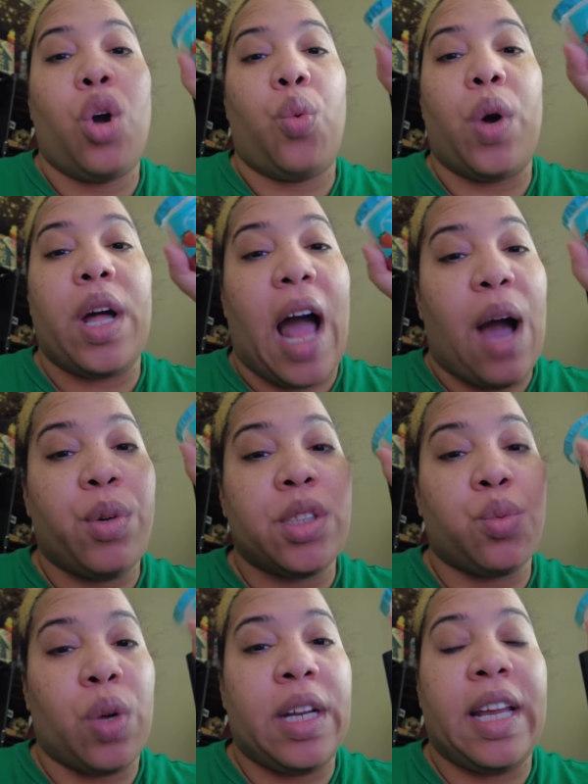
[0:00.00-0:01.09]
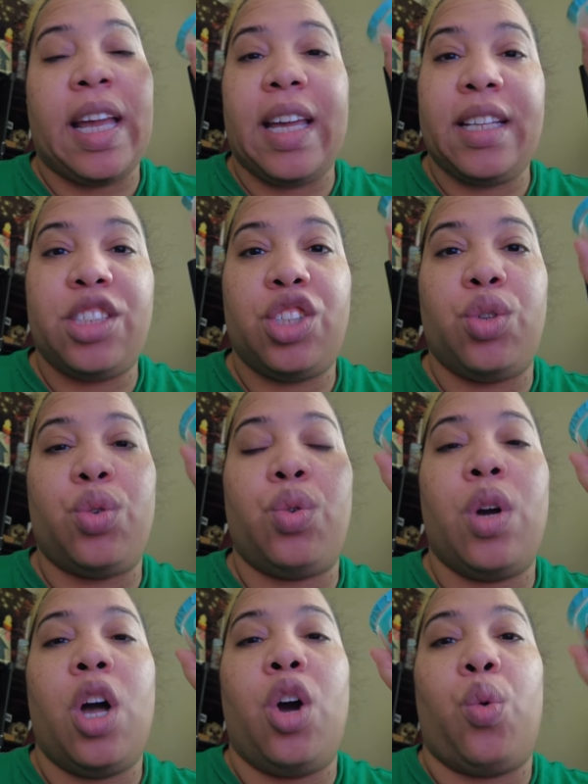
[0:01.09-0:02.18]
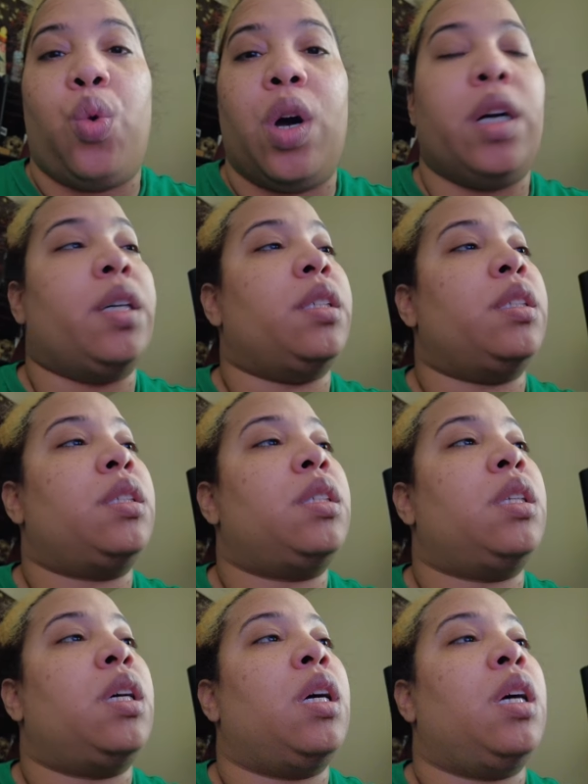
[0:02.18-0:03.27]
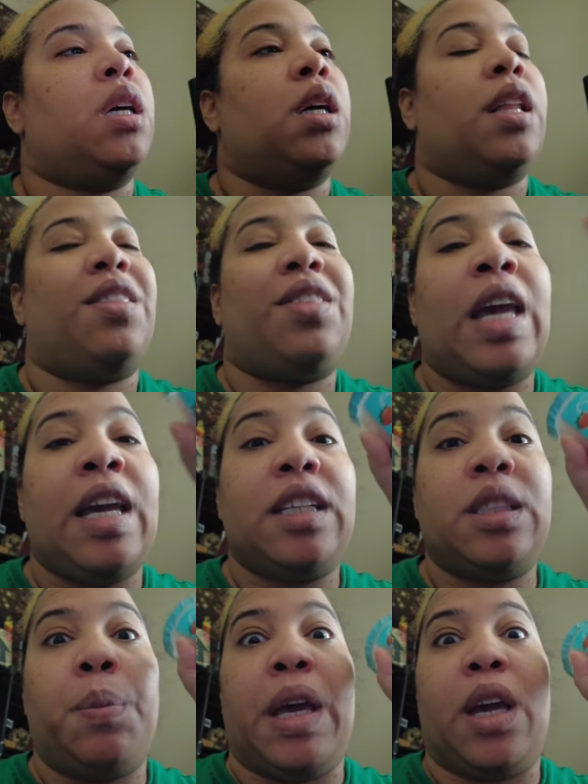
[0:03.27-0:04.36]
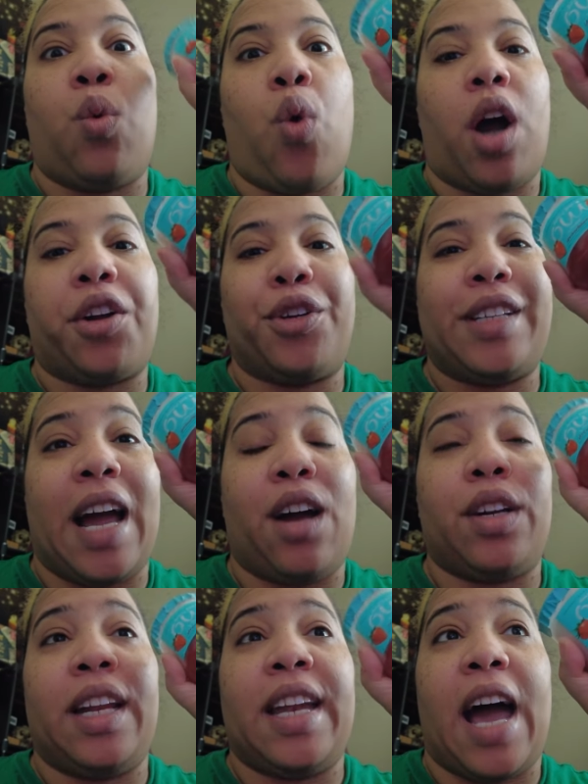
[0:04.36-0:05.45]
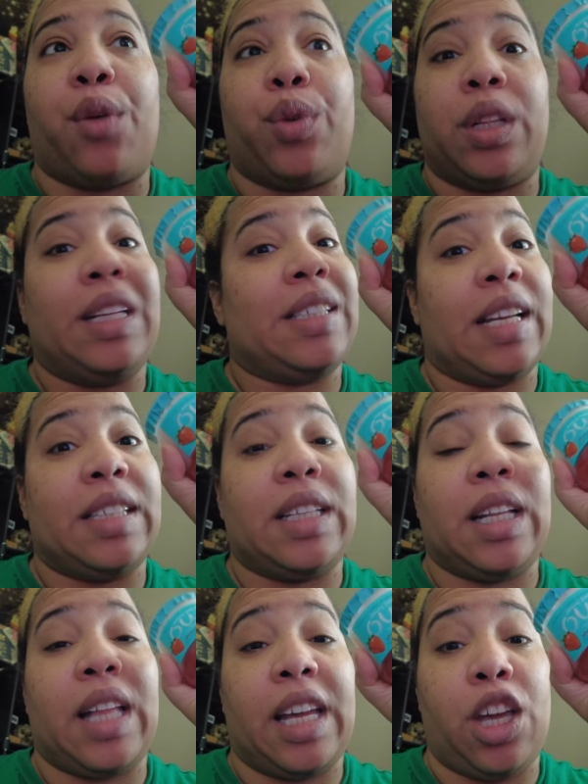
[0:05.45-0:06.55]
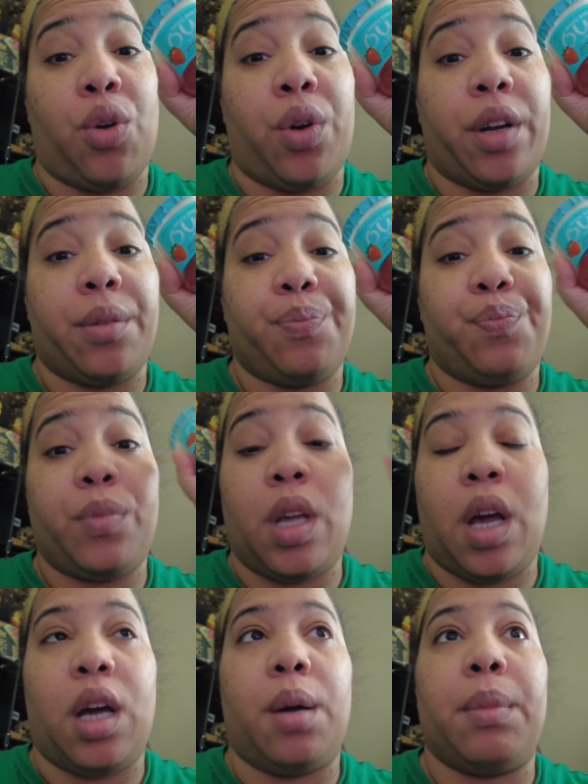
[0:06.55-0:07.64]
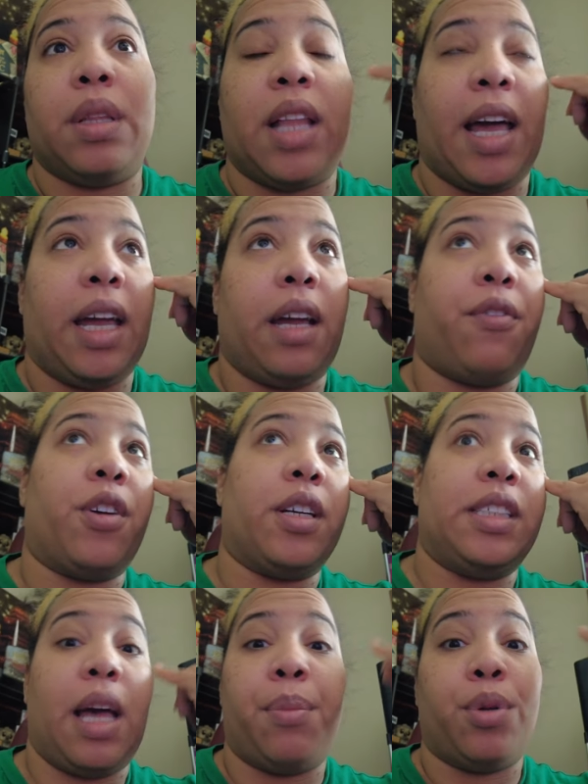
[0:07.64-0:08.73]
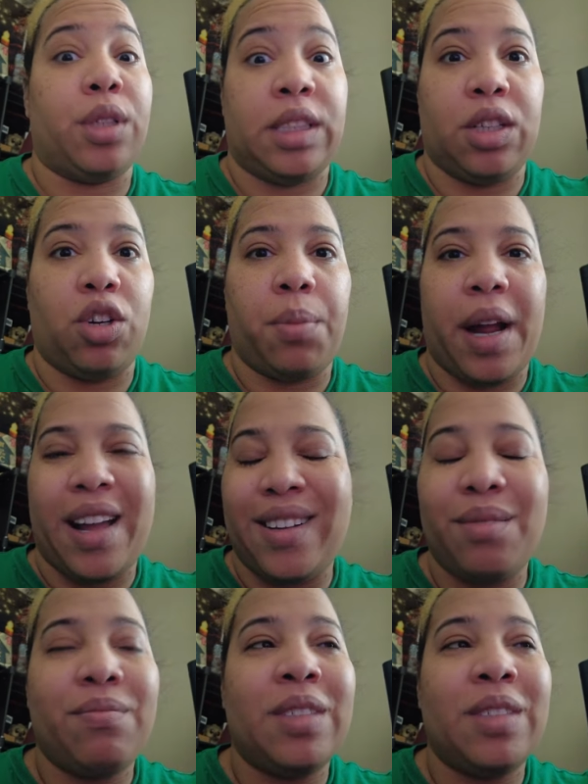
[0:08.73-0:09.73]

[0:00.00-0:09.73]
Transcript: what I was running into was things being watered down and not really tasting like yogurt. Um, like for example, the Silk brand.